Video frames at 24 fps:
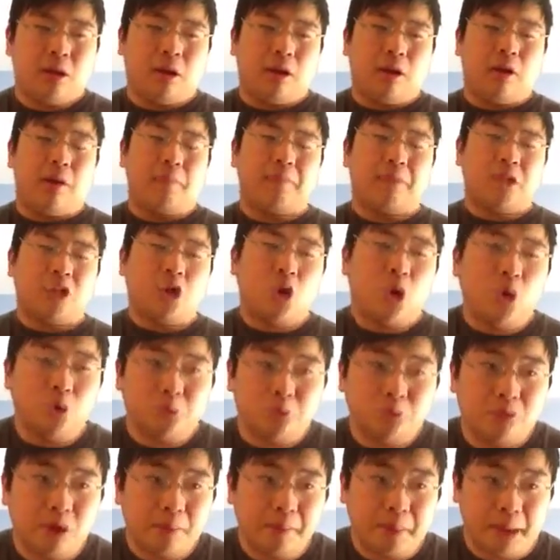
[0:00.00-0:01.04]
The Colts
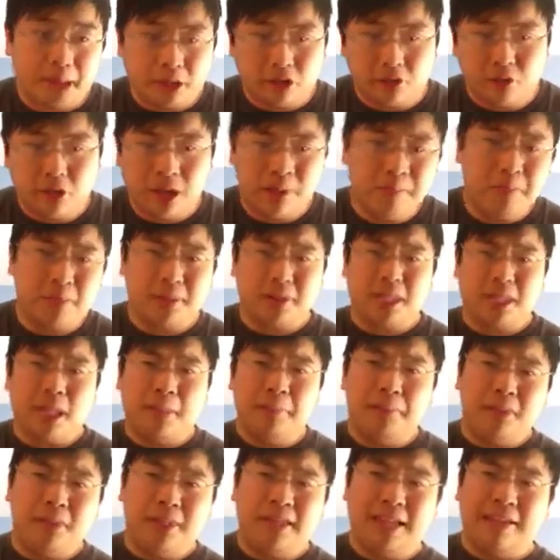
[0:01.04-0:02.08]
were up at 3, but they
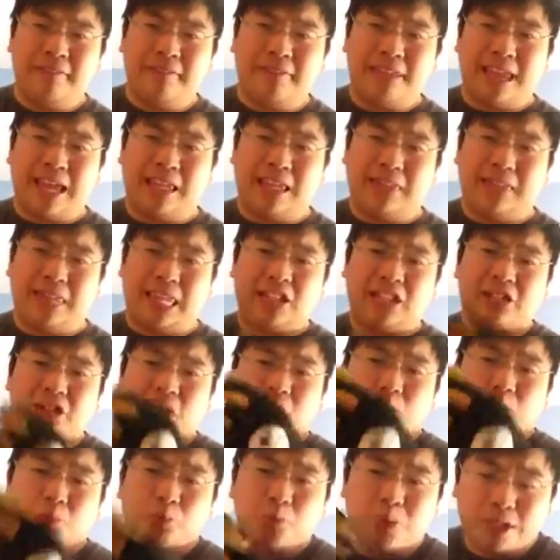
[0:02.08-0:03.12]
believe that they should
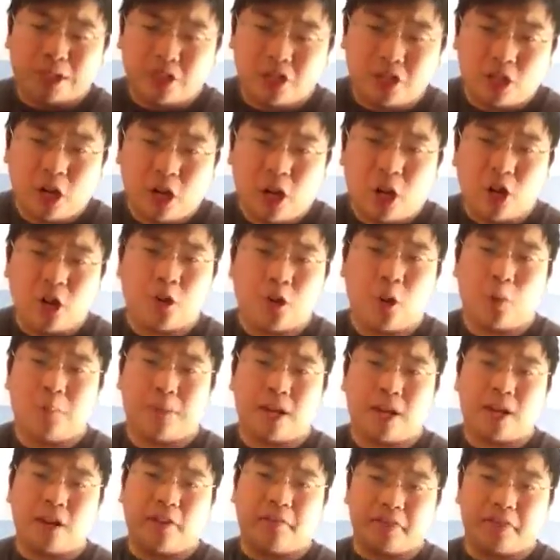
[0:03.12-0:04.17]
switch,
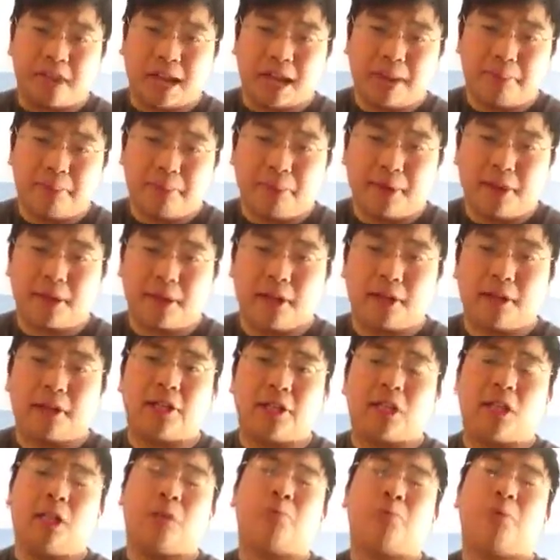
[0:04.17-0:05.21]
because of tiebreakers
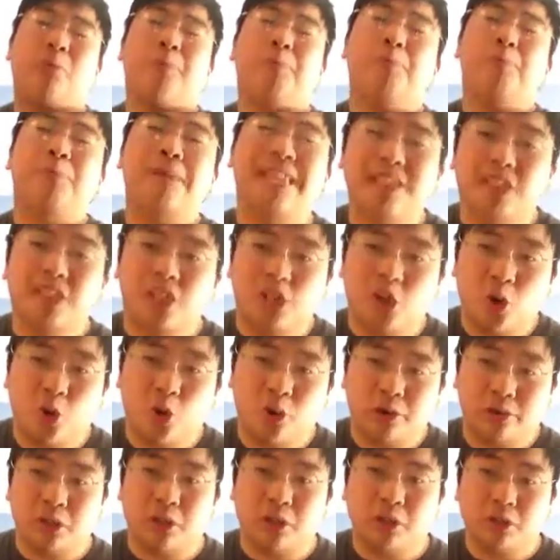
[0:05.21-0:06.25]
since we beat the
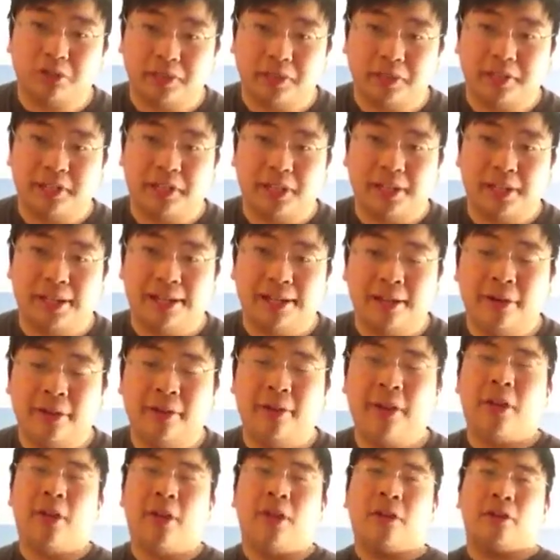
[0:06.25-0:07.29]
Colts earlier in the year.
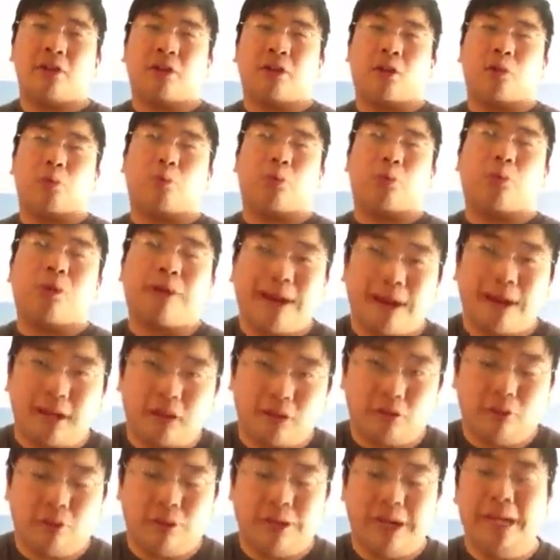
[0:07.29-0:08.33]
So we're at
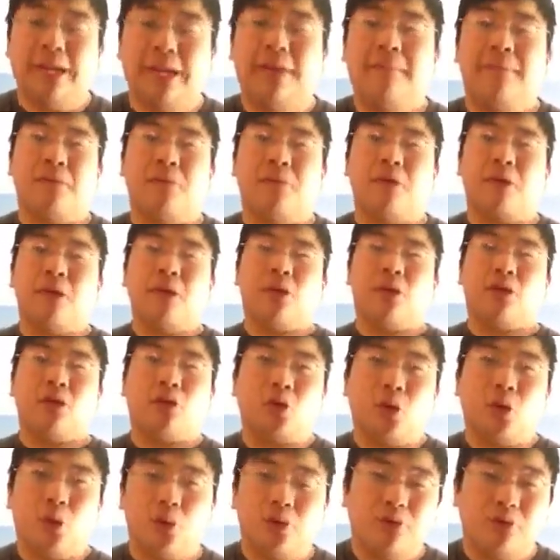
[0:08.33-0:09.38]
3. The
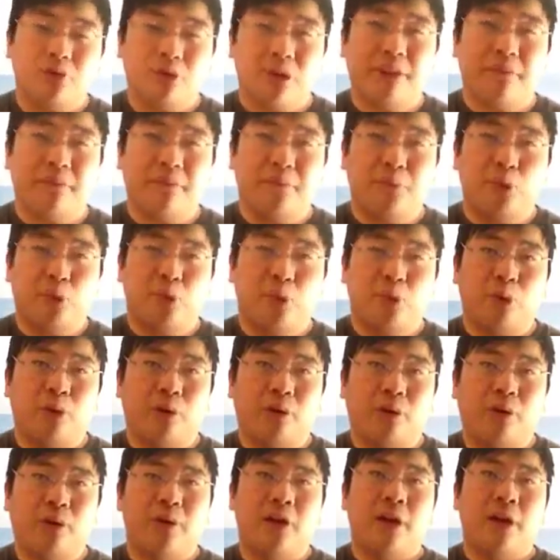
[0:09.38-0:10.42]
Colts were at
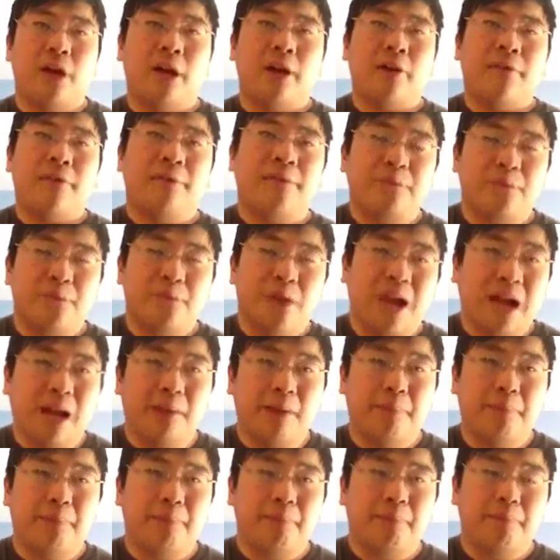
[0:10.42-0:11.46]
4.
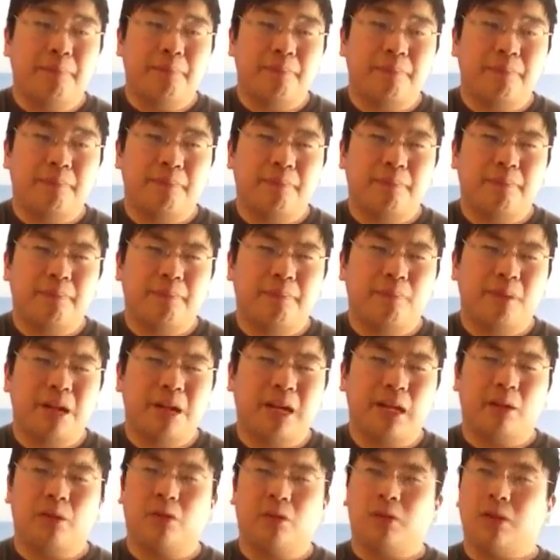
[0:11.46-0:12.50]
5,
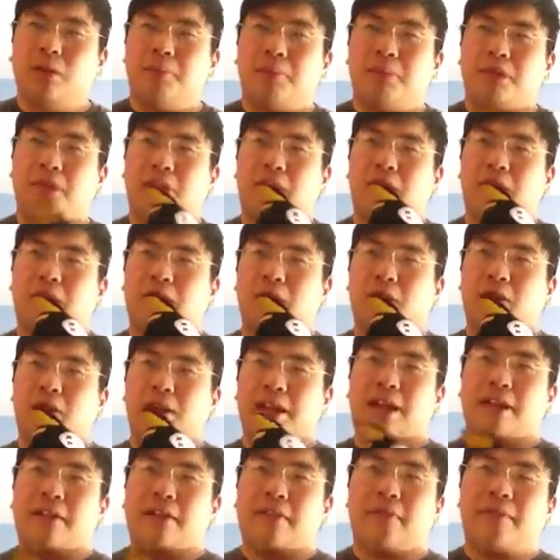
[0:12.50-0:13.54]
wait, let me see.
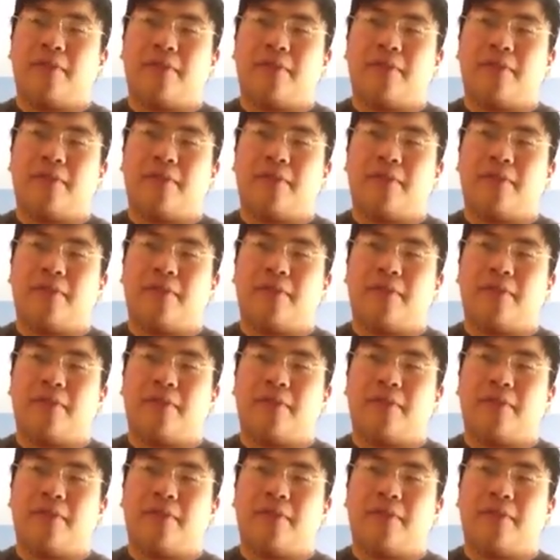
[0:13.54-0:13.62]
Yeah.